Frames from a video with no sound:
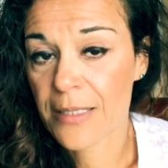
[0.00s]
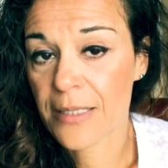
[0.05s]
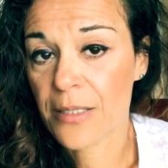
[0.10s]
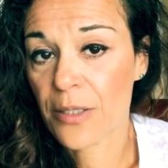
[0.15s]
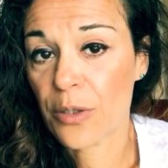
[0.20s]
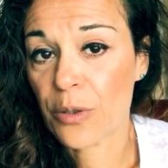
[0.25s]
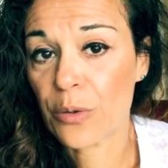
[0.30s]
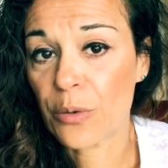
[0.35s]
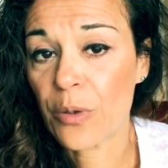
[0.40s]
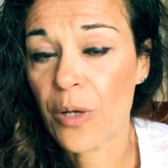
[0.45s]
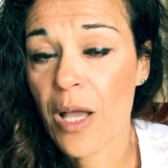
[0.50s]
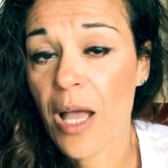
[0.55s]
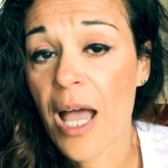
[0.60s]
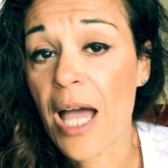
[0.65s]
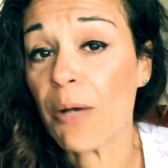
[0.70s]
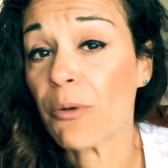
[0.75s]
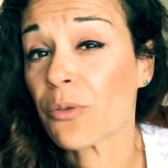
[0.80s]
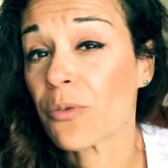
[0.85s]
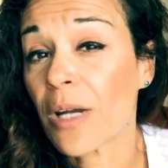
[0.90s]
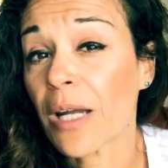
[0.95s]
So
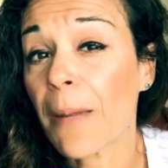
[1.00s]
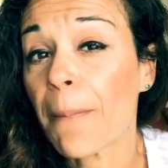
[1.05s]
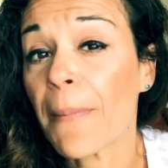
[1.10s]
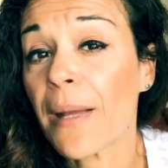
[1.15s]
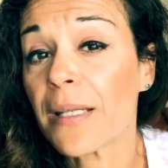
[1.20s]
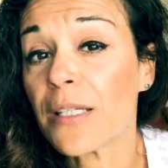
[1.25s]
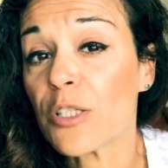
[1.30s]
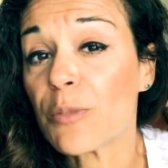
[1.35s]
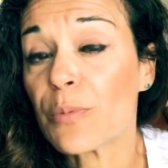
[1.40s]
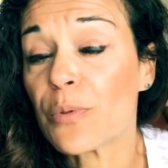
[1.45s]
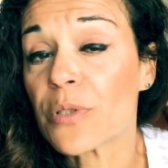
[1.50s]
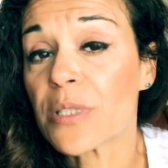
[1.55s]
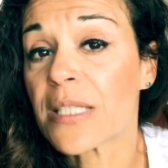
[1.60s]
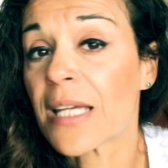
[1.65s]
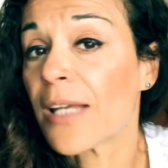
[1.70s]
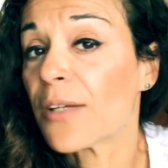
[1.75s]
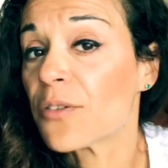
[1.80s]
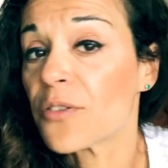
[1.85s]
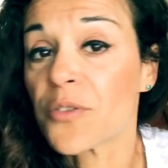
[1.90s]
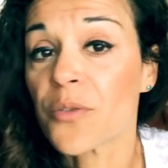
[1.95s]
I would recommend you put
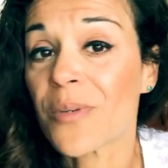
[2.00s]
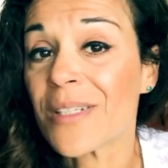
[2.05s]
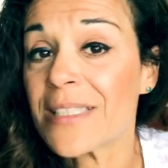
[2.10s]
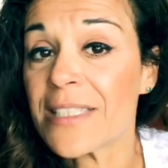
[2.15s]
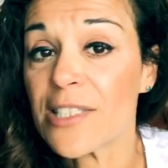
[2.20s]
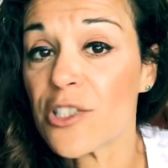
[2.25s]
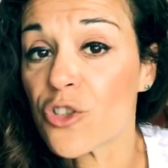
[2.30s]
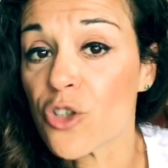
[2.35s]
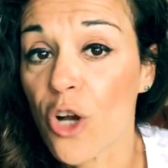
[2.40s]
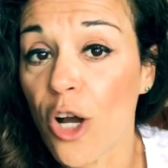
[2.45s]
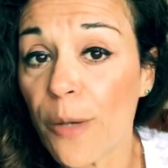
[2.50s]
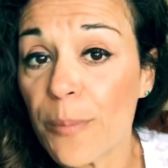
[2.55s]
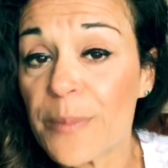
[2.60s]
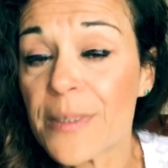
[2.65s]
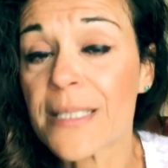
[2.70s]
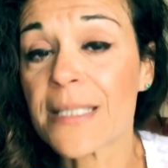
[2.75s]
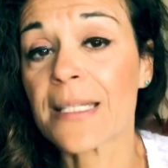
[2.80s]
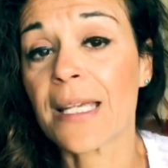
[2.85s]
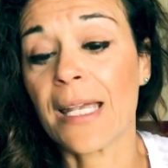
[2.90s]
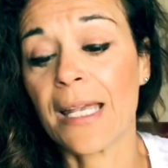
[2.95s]
10 to 20
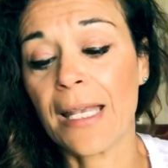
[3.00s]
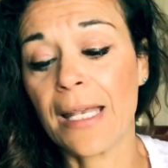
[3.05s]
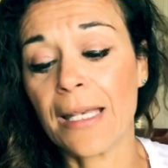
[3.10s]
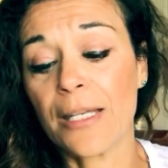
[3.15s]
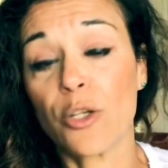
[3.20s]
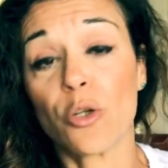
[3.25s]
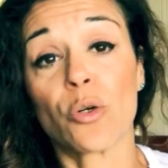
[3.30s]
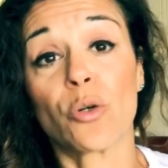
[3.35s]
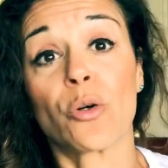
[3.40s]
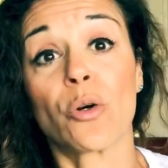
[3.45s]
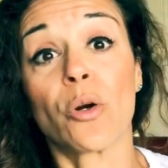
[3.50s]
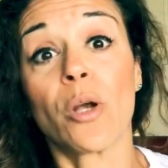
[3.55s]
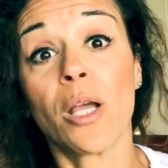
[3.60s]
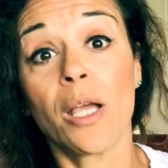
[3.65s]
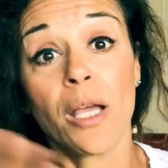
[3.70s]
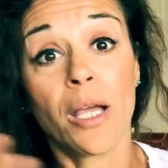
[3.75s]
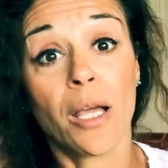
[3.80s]
drops in your